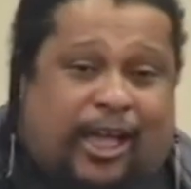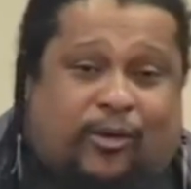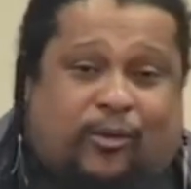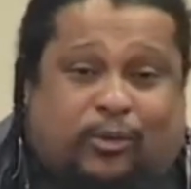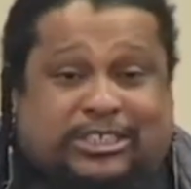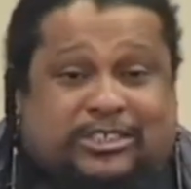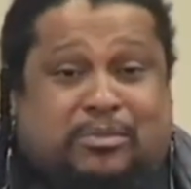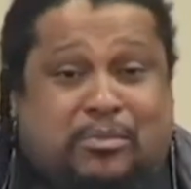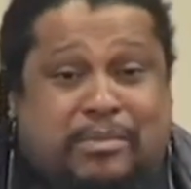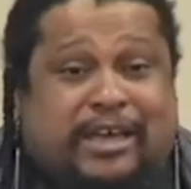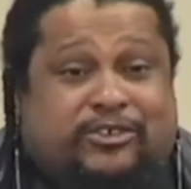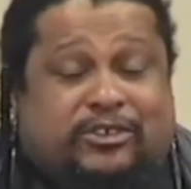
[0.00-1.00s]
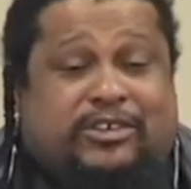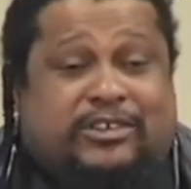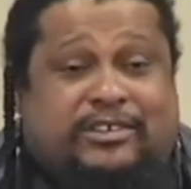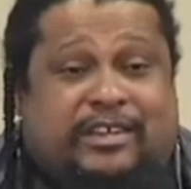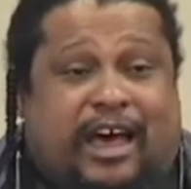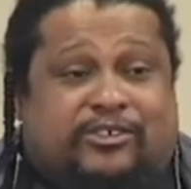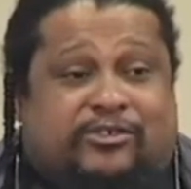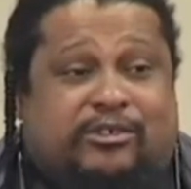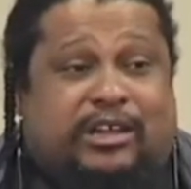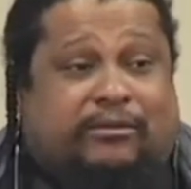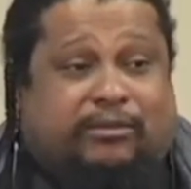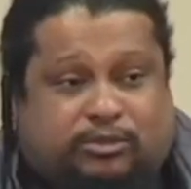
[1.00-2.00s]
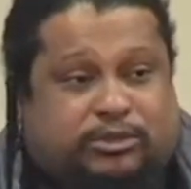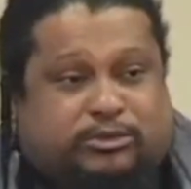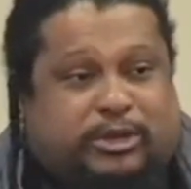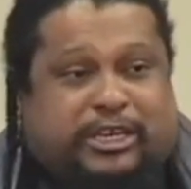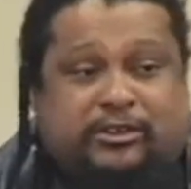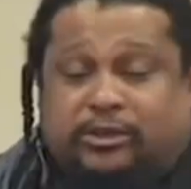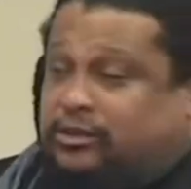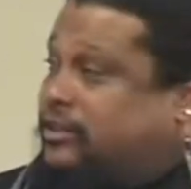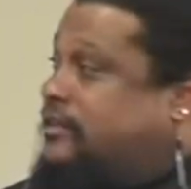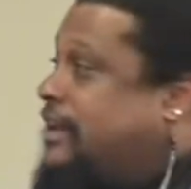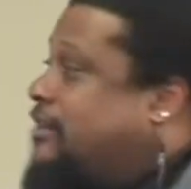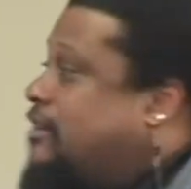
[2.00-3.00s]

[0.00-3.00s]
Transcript: We just measured testosterone levels, which we can do just like they